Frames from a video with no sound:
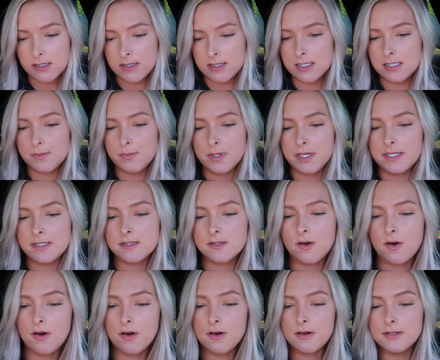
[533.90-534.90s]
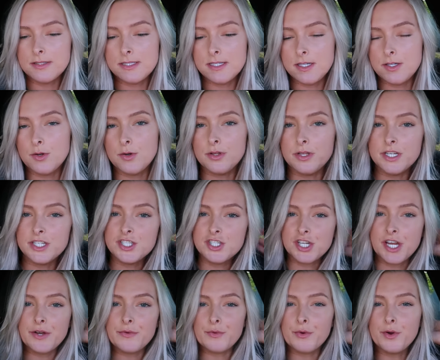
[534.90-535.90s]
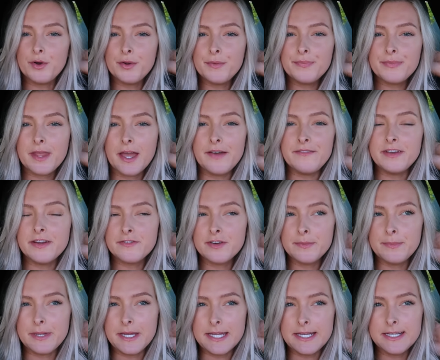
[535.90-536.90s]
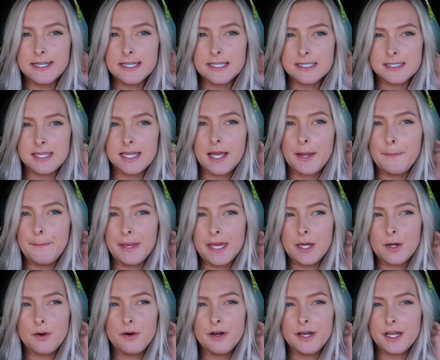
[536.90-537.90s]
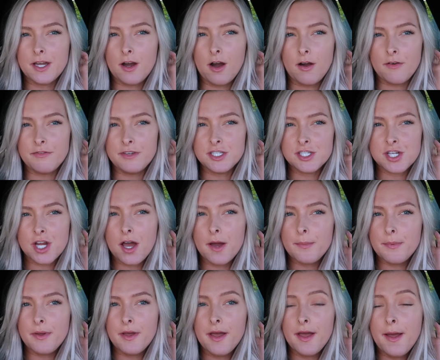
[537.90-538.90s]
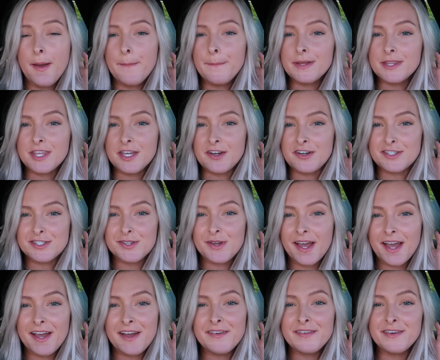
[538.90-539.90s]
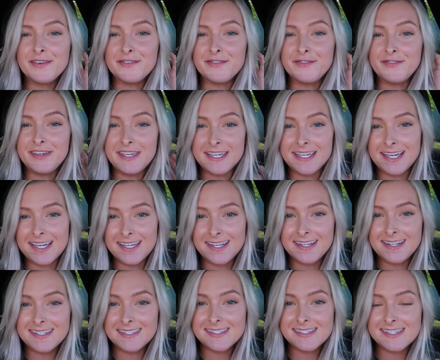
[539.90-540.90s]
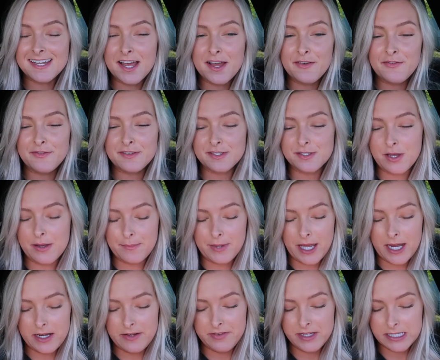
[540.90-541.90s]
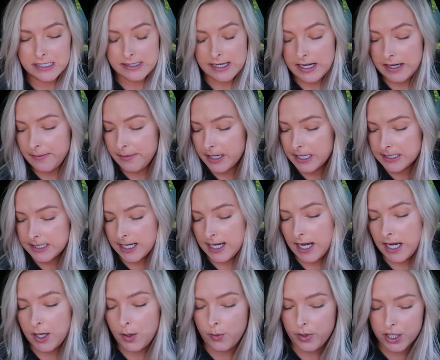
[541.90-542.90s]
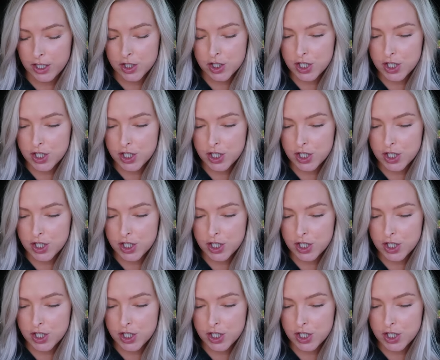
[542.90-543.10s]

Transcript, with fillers: this place called Eola General. I've never been. It's like a bagel and coffee shop but they also have vegan stuff so I'm kind of excited because I kind of want to